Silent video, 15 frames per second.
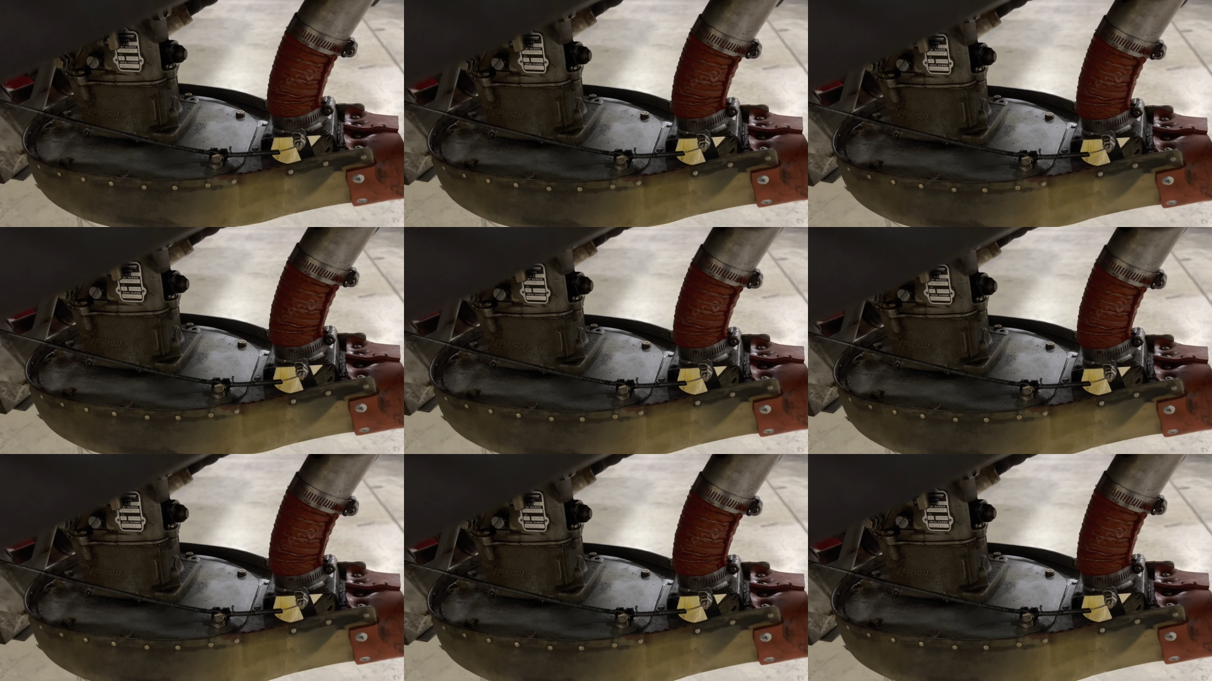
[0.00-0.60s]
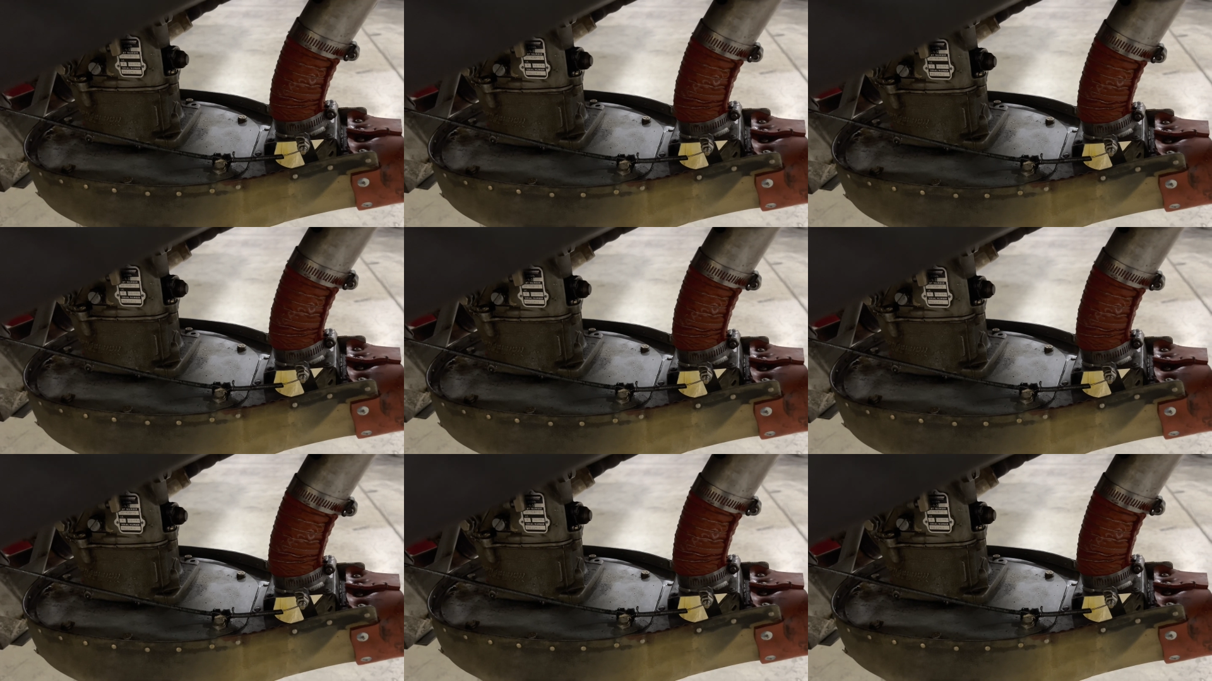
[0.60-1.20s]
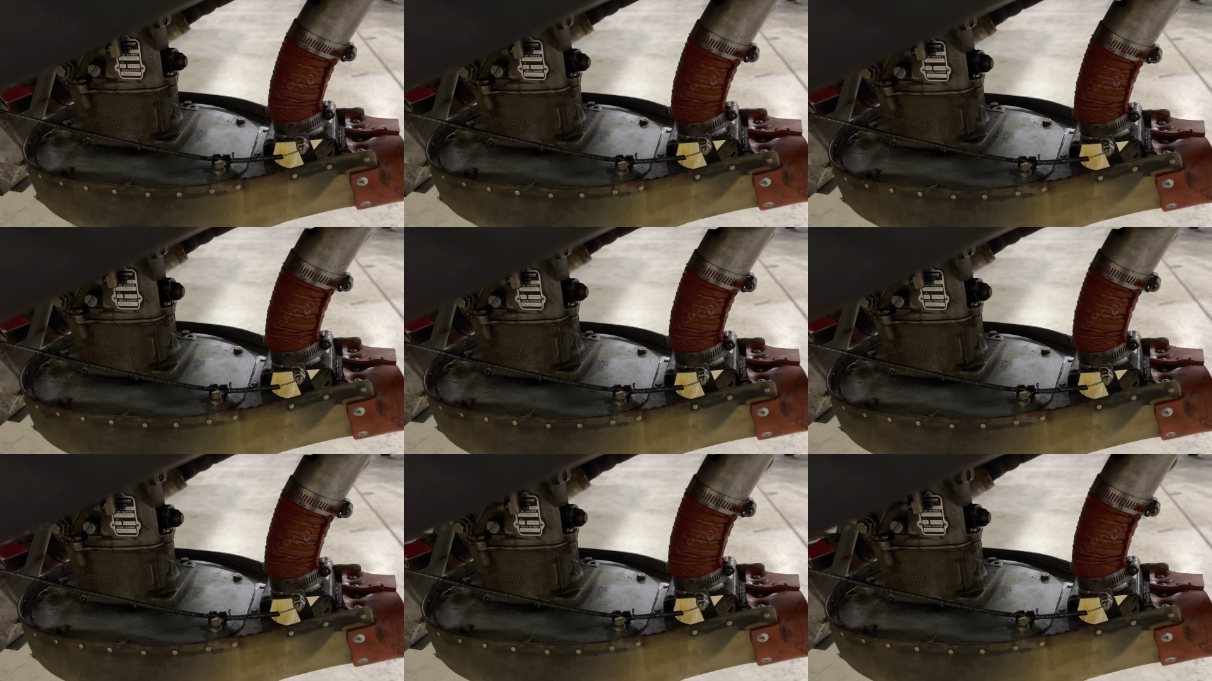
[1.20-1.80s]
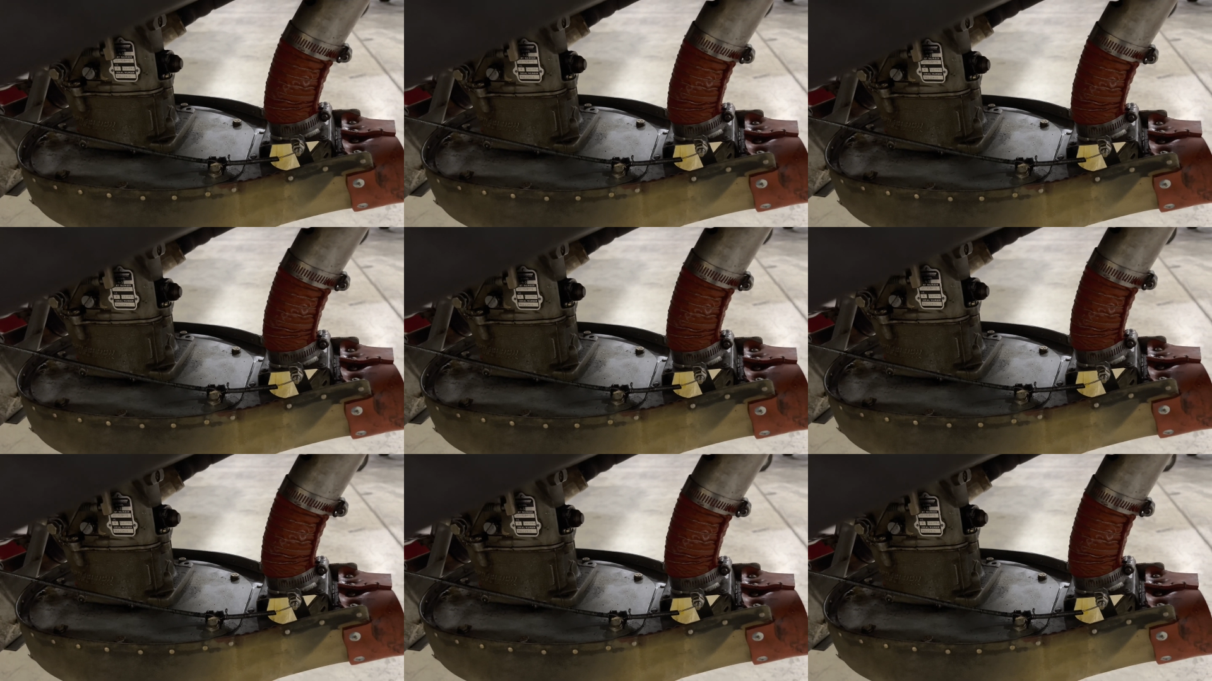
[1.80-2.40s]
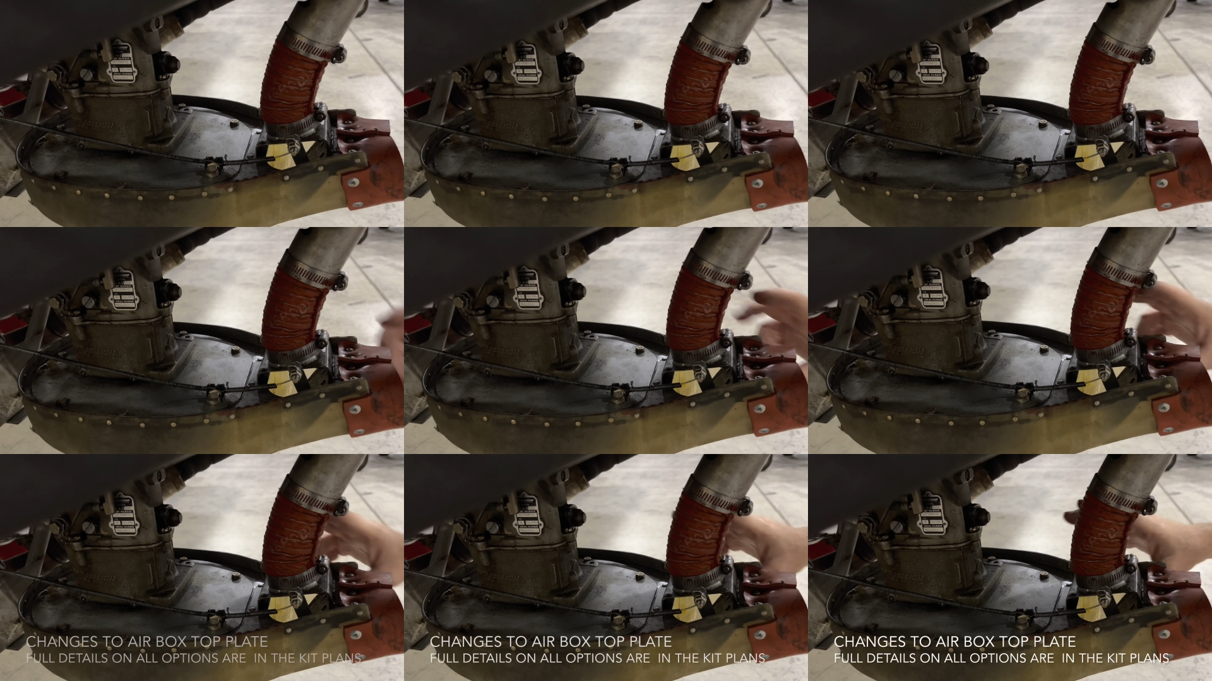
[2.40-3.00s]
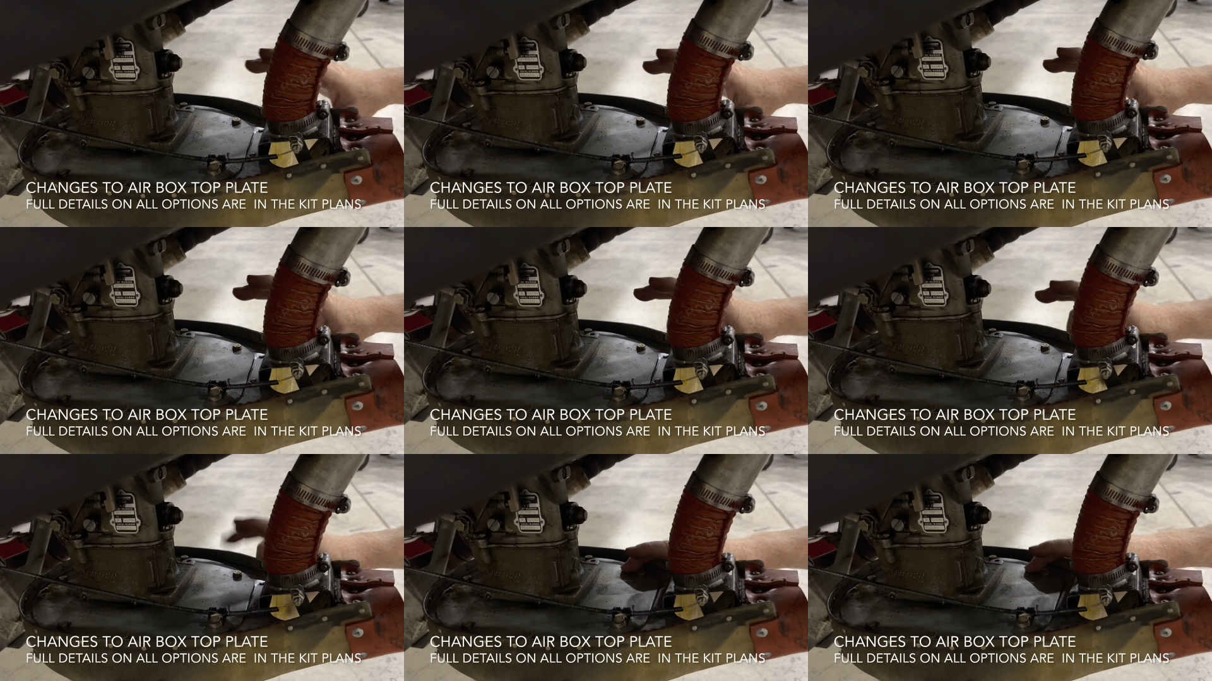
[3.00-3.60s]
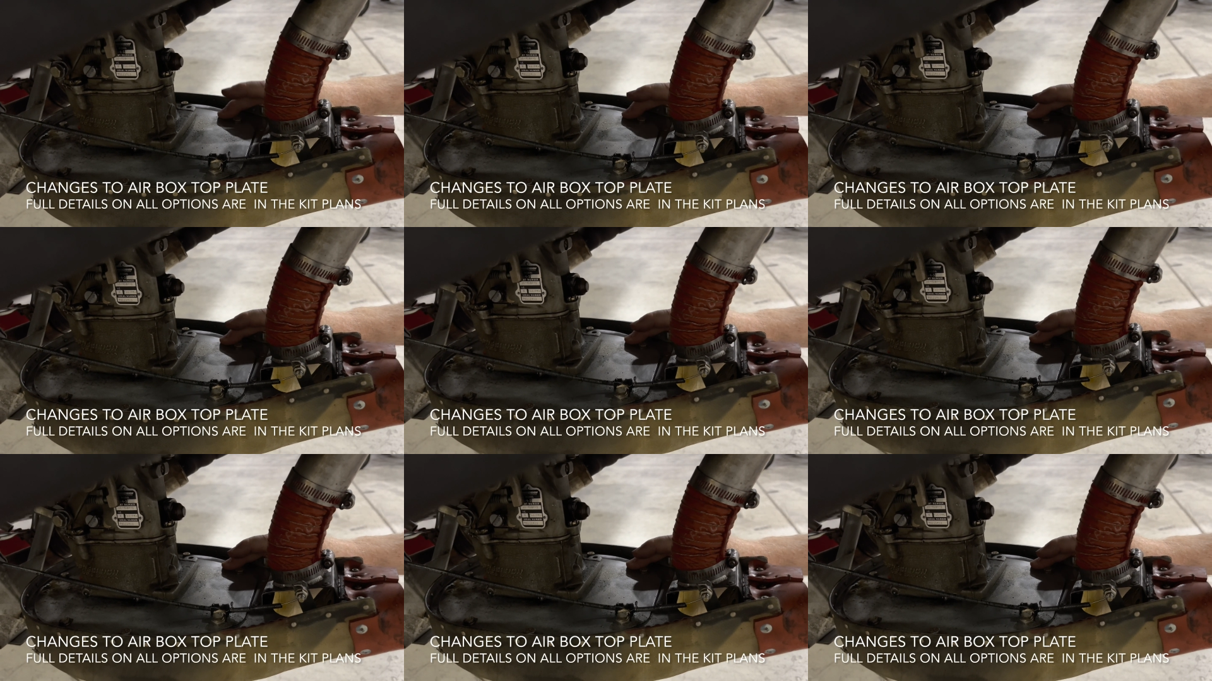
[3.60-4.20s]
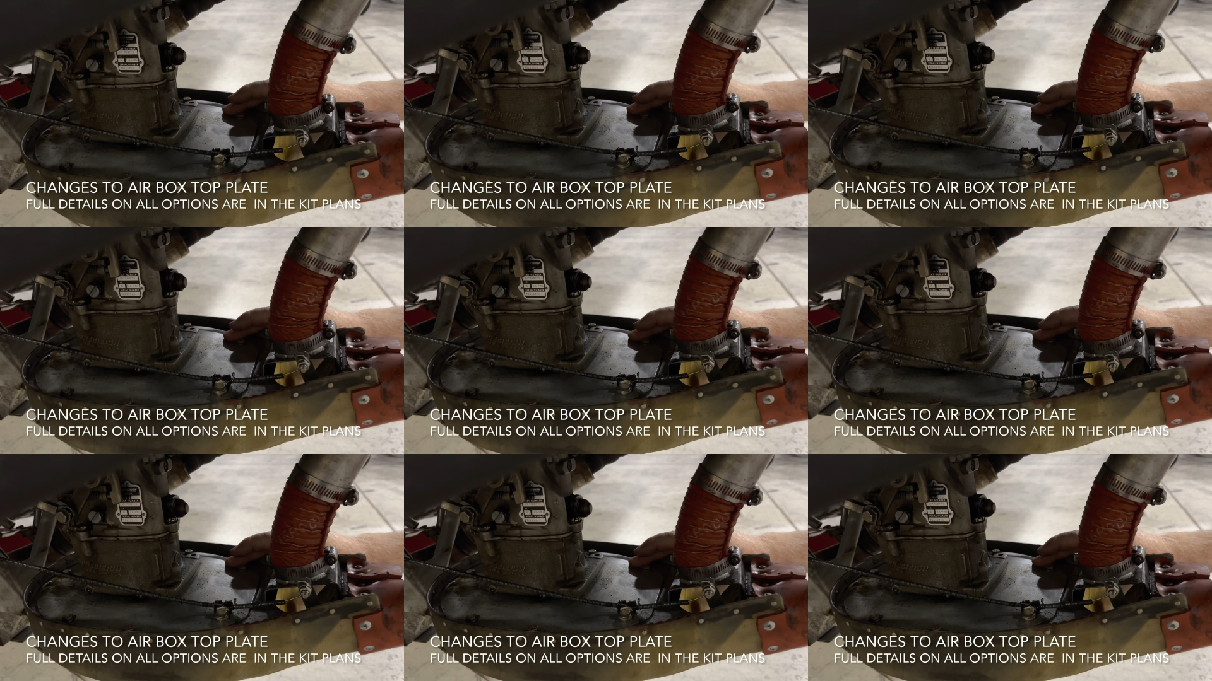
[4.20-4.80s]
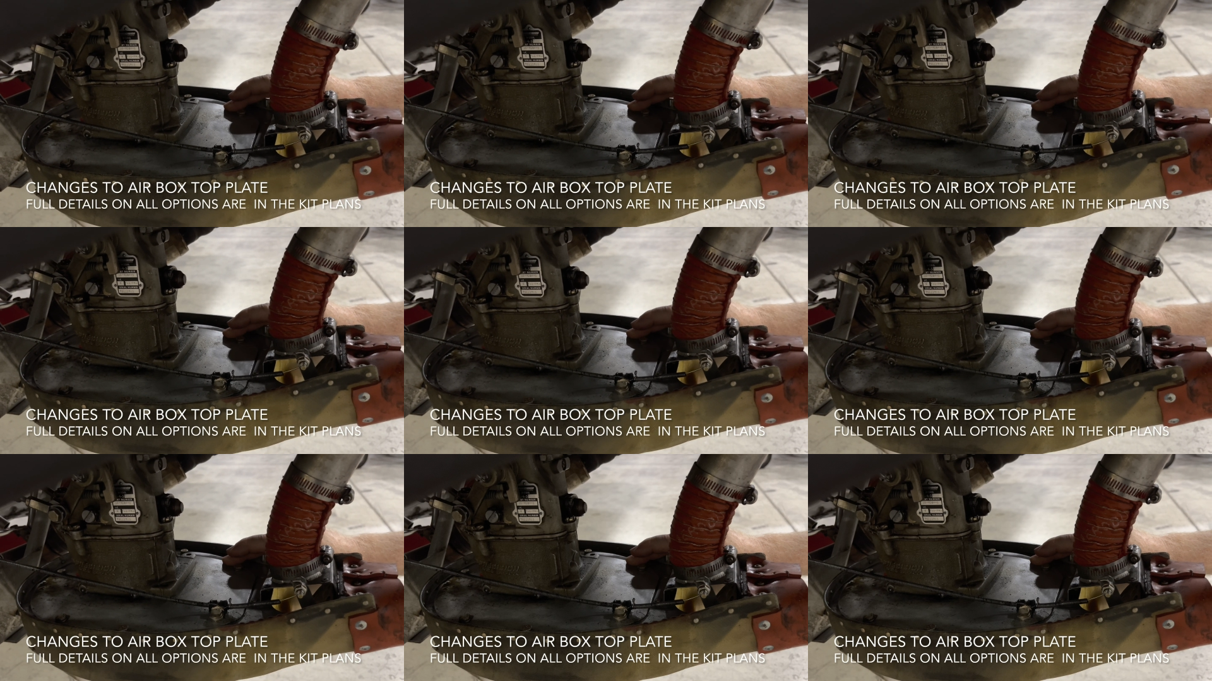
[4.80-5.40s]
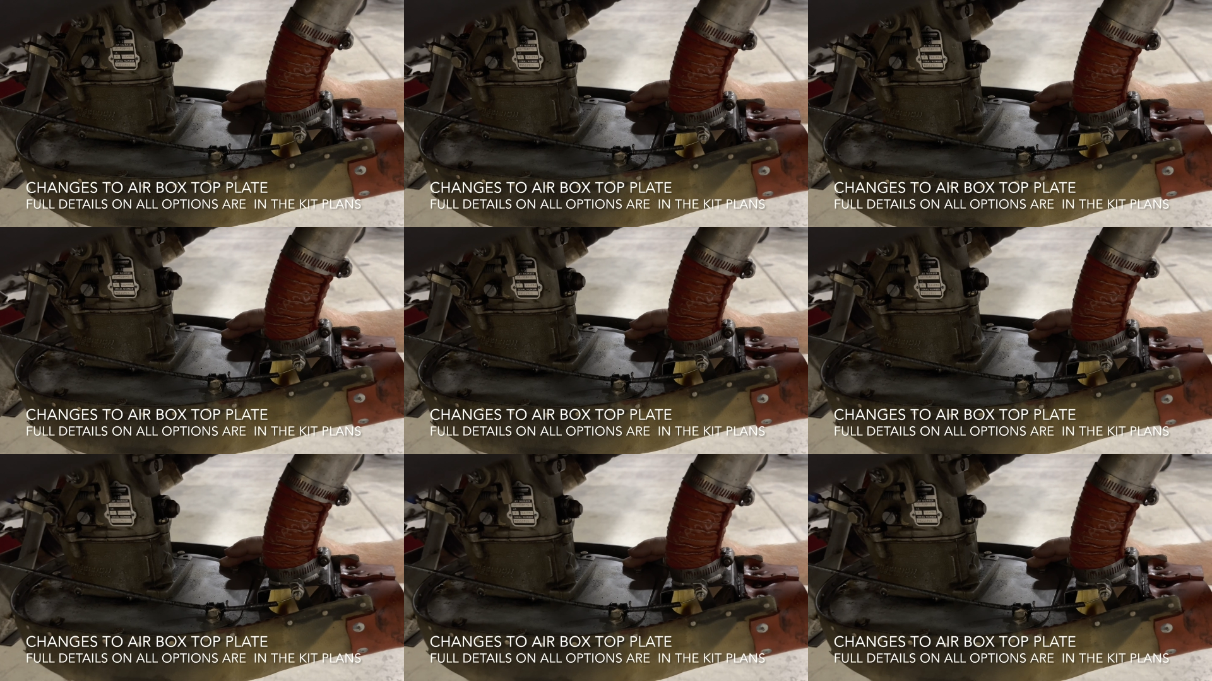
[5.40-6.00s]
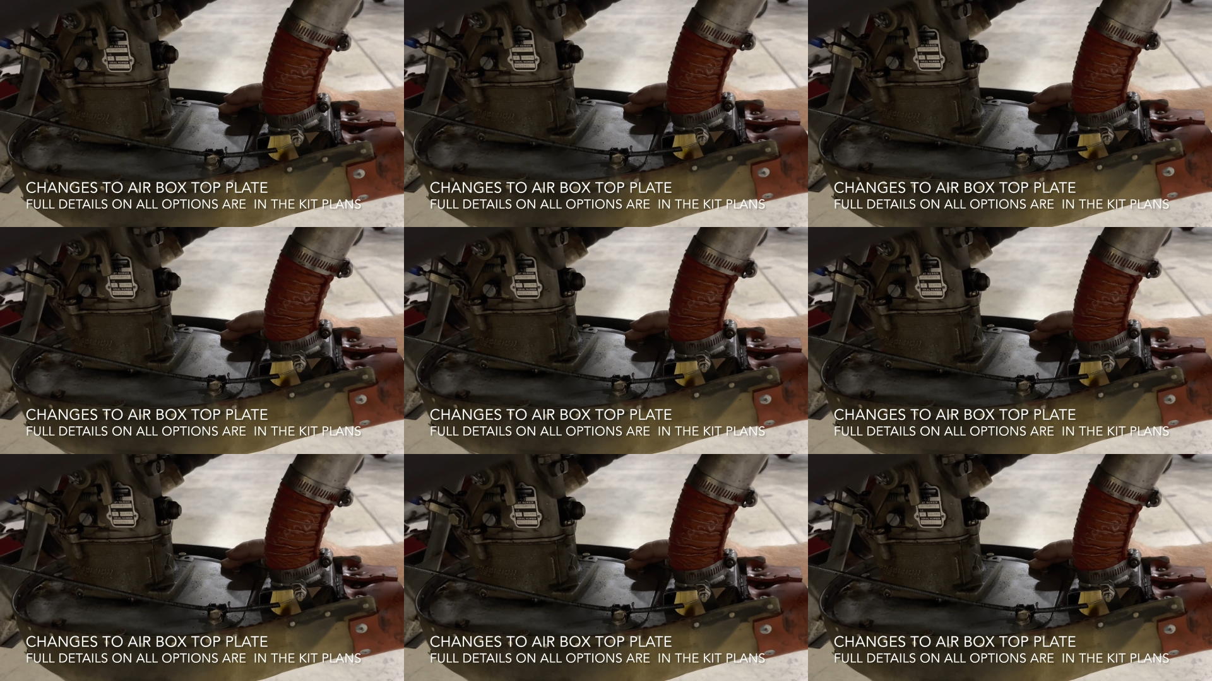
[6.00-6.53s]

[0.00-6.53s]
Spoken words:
No face is visible, so there are no lips to read.